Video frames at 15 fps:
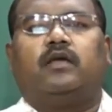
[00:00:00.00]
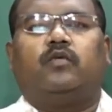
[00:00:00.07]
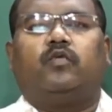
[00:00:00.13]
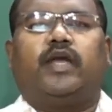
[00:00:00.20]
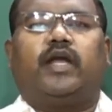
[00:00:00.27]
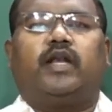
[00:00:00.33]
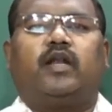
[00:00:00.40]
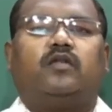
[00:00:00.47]
We
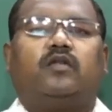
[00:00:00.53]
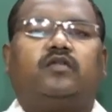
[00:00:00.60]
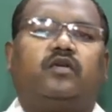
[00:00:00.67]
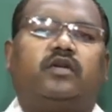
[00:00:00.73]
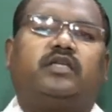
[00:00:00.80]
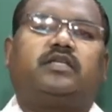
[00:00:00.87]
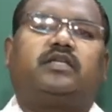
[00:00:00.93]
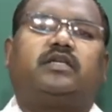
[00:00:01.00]
had also
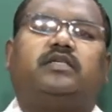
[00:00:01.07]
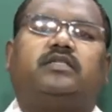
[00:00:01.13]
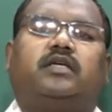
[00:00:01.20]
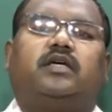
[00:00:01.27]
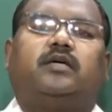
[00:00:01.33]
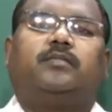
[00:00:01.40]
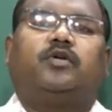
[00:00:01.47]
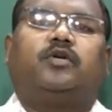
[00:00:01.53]
discussed
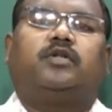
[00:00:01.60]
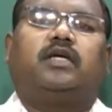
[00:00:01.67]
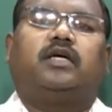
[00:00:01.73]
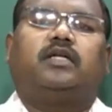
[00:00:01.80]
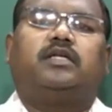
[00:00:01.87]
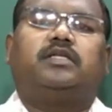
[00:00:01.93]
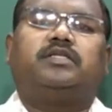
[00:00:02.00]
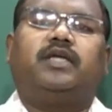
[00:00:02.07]
about
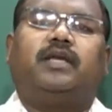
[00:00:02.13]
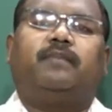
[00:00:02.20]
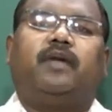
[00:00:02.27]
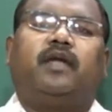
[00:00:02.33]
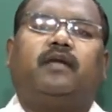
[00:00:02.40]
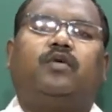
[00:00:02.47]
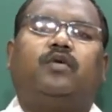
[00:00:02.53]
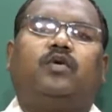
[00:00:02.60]
the
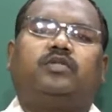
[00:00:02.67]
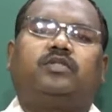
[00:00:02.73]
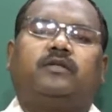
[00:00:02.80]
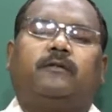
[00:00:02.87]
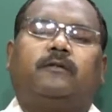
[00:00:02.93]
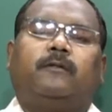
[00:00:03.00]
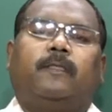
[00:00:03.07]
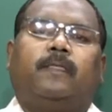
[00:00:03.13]
JPEG modes,
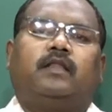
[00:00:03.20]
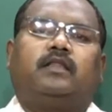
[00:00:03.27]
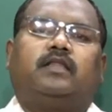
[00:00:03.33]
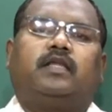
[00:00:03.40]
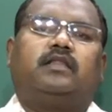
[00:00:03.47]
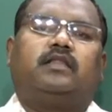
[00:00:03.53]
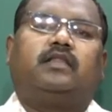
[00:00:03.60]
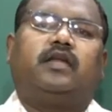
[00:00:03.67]
the
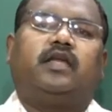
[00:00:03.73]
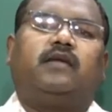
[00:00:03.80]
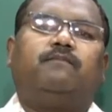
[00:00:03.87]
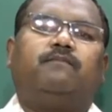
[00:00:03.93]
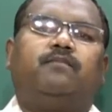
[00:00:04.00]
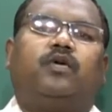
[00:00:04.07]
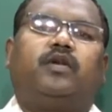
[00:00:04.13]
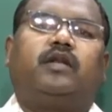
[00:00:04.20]
three
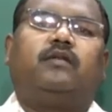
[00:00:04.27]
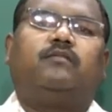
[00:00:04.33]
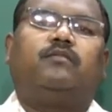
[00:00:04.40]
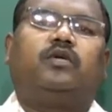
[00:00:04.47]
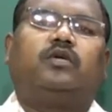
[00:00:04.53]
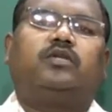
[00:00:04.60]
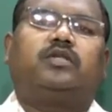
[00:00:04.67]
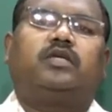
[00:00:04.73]
important
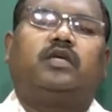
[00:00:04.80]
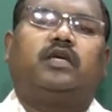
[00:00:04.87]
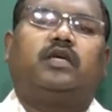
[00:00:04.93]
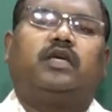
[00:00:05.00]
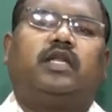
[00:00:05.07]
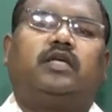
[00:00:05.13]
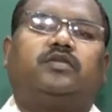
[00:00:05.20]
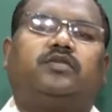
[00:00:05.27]
modes
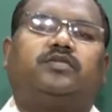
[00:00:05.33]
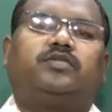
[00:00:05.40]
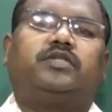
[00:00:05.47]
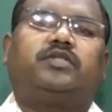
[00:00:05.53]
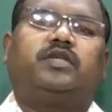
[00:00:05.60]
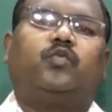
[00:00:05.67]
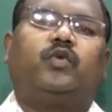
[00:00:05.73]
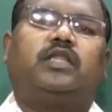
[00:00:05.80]
in
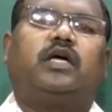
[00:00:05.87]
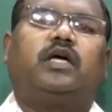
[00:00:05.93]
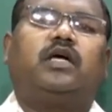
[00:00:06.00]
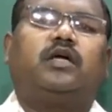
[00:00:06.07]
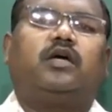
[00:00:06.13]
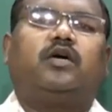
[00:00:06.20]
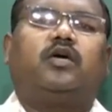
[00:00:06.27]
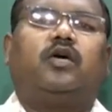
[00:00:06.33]
association with the
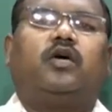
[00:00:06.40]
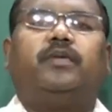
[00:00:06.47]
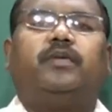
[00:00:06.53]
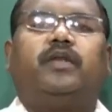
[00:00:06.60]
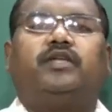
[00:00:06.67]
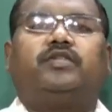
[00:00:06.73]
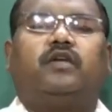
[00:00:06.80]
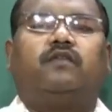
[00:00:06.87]

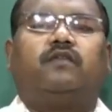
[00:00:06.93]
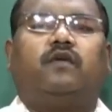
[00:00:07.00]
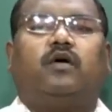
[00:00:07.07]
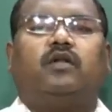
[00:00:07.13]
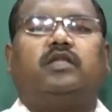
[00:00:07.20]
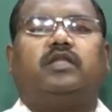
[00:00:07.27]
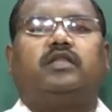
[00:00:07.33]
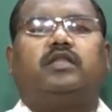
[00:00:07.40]
combination of
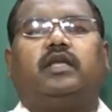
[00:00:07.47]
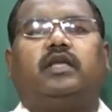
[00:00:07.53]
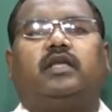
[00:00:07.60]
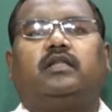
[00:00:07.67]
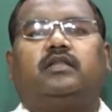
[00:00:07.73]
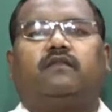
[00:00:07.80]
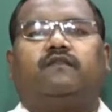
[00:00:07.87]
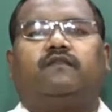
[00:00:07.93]
all the three,
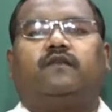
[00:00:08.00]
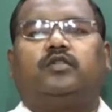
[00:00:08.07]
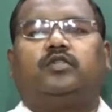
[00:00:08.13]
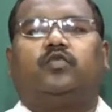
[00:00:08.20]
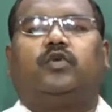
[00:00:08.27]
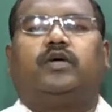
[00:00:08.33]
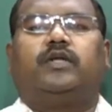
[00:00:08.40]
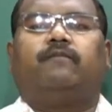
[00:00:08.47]
the fourth
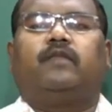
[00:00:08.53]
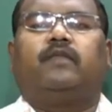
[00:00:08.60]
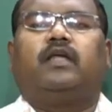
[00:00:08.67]
one.